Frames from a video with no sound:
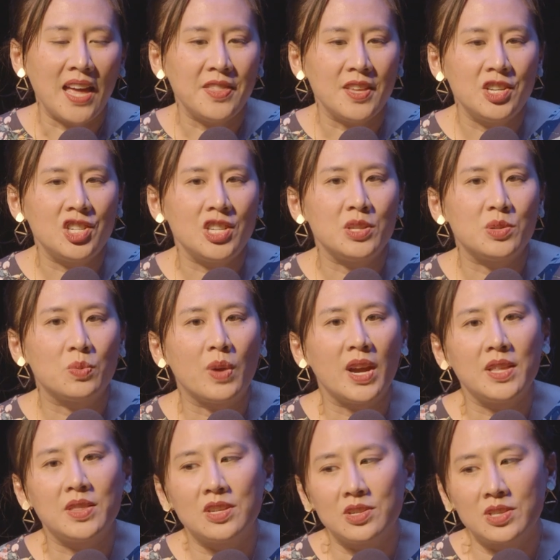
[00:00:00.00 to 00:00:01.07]
I think she's
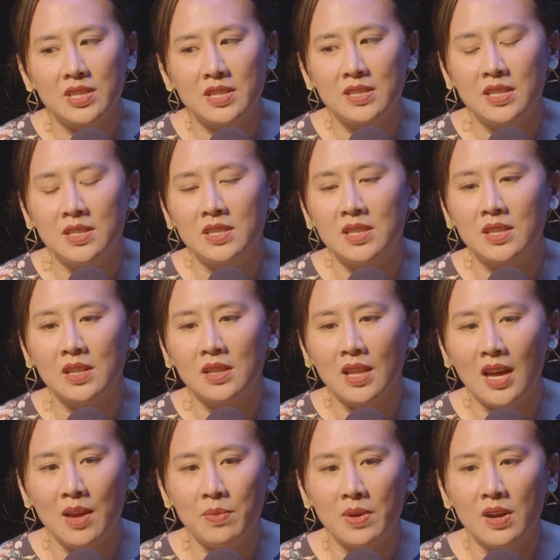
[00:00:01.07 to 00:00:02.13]
right. There's this sense that the
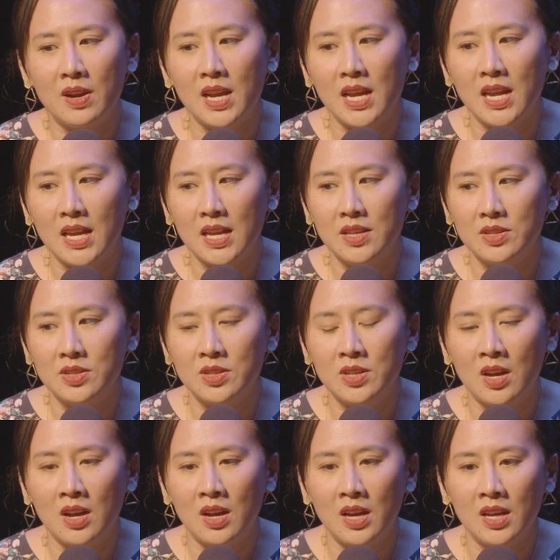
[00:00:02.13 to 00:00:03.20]
library is
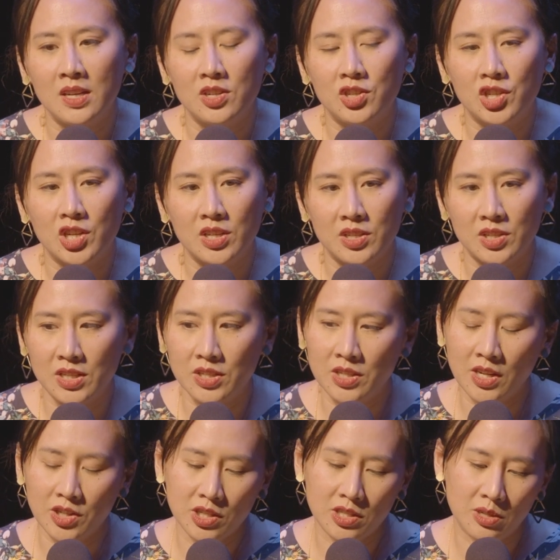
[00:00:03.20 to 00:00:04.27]
not just, it's
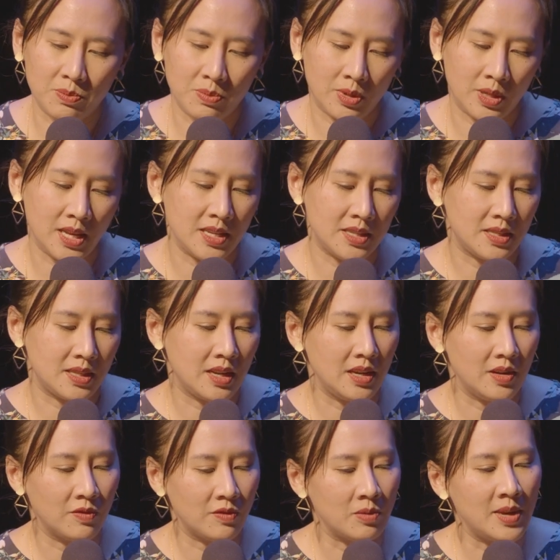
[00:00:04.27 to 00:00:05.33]
not just a place that
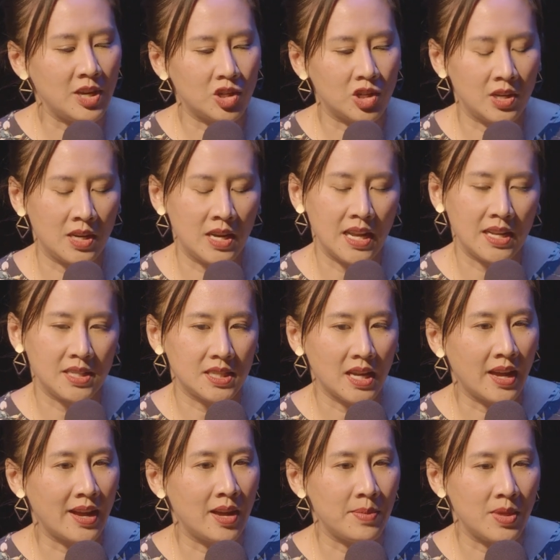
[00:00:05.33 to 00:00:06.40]
information and
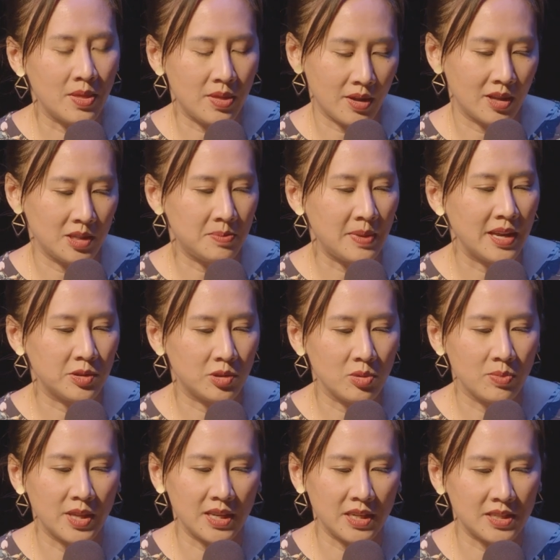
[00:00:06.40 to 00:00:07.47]
time and thoughts pass through,
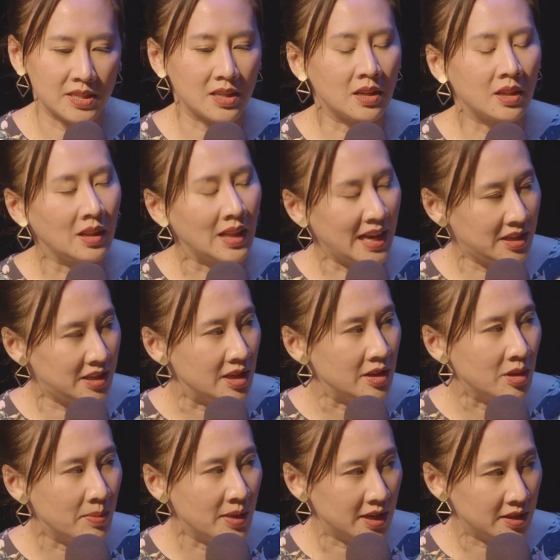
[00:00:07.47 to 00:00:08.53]
but that it's collecting
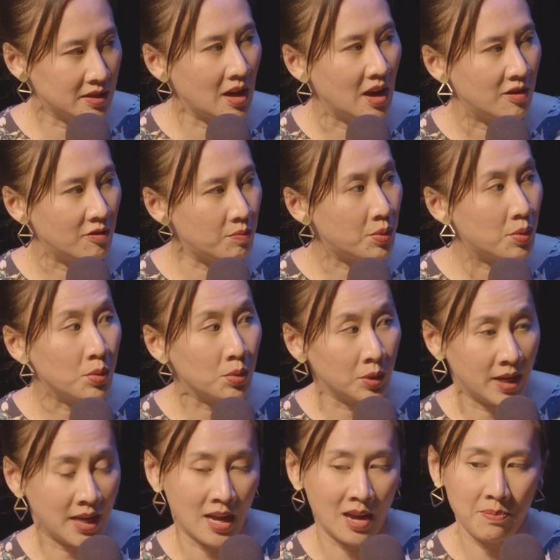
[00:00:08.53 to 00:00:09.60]
them, that it's kind of
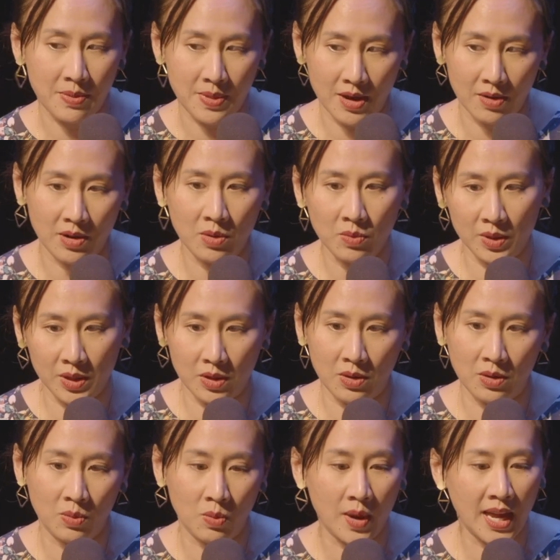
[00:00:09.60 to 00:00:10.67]
pooling up there in a really
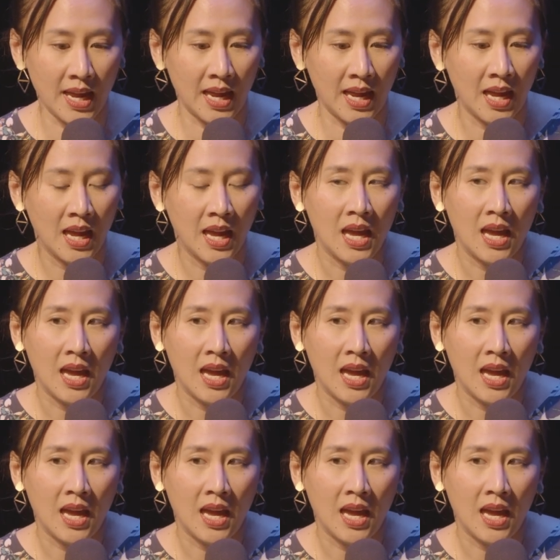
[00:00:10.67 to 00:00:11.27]
good way.